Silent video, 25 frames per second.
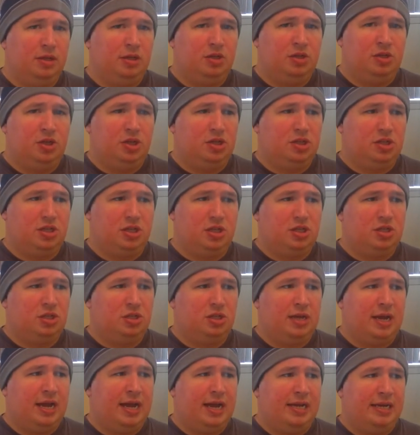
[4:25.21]
just to
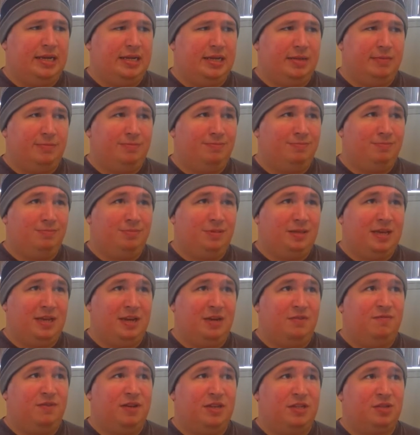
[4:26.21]
kind of get
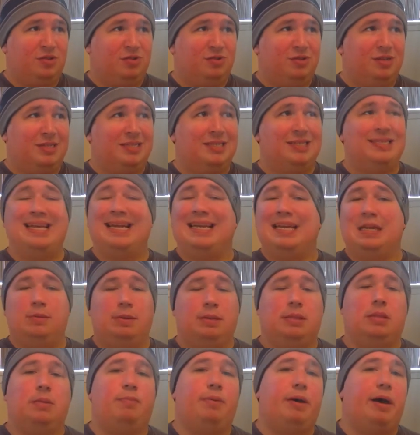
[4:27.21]
investors excited
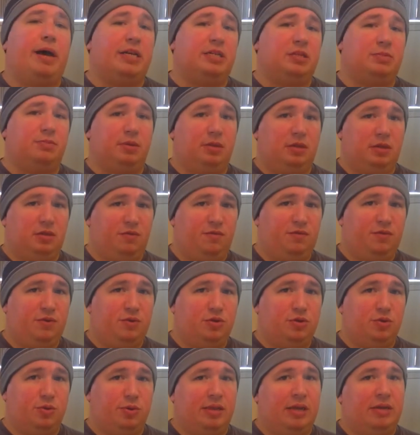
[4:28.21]
about the possibility of the
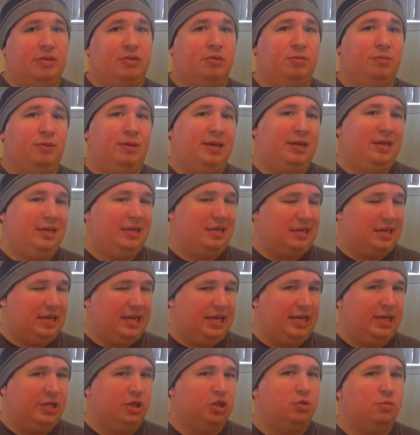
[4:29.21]
future without there being any
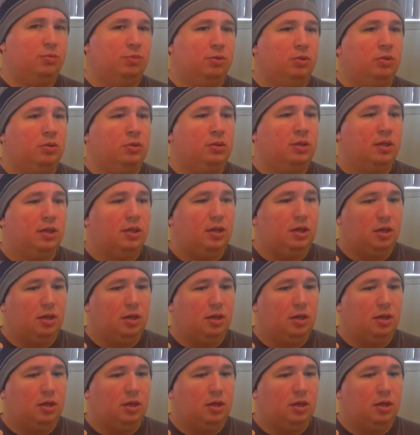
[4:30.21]
tangible